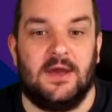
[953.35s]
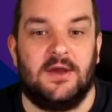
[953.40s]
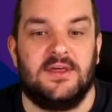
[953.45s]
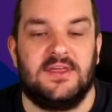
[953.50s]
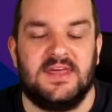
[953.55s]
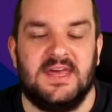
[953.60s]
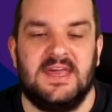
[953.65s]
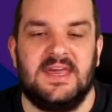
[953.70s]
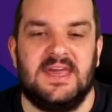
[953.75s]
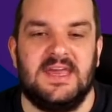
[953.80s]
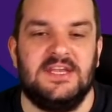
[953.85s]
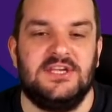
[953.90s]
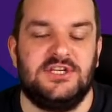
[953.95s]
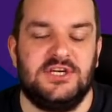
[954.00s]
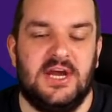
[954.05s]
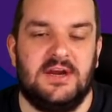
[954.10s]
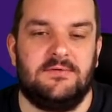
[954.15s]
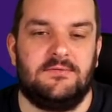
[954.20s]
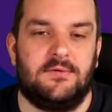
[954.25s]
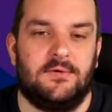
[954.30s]
I think in
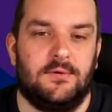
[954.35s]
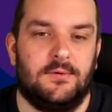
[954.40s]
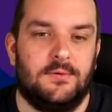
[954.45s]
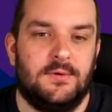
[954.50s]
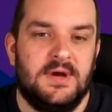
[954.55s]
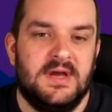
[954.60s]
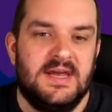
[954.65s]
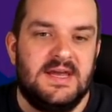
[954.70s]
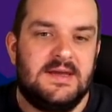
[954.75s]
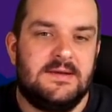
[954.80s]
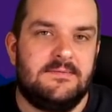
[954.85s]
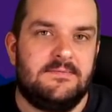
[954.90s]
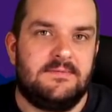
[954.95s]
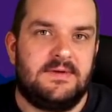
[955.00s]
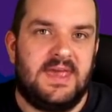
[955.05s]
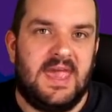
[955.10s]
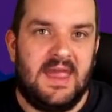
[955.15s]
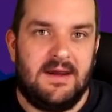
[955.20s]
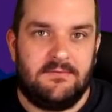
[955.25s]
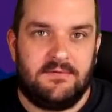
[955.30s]
general,
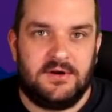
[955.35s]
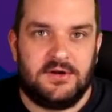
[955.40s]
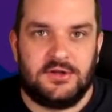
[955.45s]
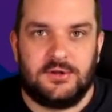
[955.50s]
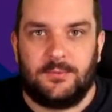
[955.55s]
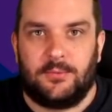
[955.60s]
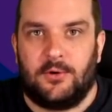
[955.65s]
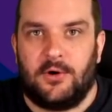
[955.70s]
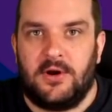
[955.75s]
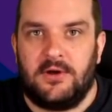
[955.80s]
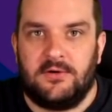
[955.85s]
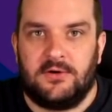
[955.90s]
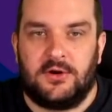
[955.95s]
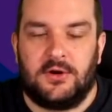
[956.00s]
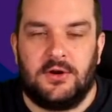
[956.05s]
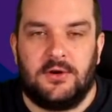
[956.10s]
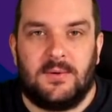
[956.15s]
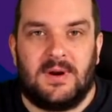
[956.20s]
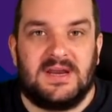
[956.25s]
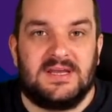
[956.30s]
getting rid of De Bruyne and
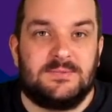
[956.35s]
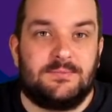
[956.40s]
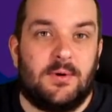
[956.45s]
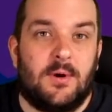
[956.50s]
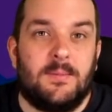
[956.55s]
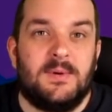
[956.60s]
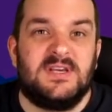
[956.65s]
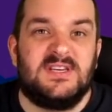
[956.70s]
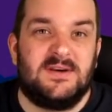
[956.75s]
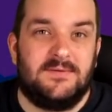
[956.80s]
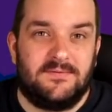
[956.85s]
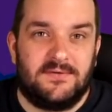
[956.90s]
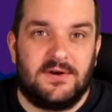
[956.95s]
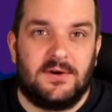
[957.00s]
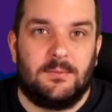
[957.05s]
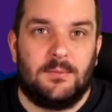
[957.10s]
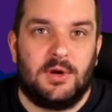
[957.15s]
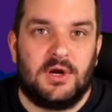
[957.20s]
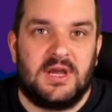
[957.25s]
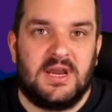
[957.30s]
Gundogan is probably something
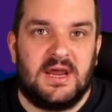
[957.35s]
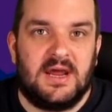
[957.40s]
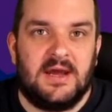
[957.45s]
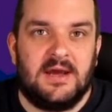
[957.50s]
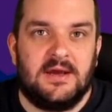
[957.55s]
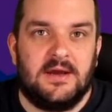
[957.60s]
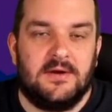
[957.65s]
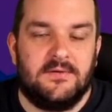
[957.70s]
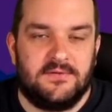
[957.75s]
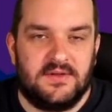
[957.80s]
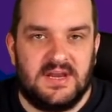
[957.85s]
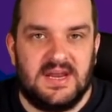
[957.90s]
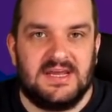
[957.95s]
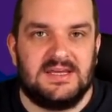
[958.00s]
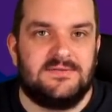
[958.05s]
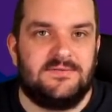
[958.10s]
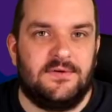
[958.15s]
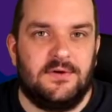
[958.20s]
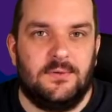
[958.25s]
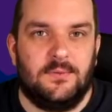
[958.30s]
I'm looking at over the
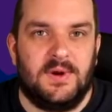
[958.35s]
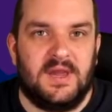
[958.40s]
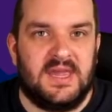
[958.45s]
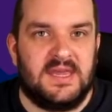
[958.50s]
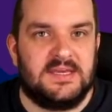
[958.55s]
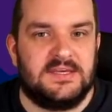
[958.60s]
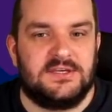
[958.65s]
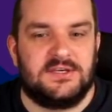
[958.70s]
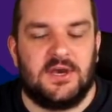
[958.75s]
next few weeks.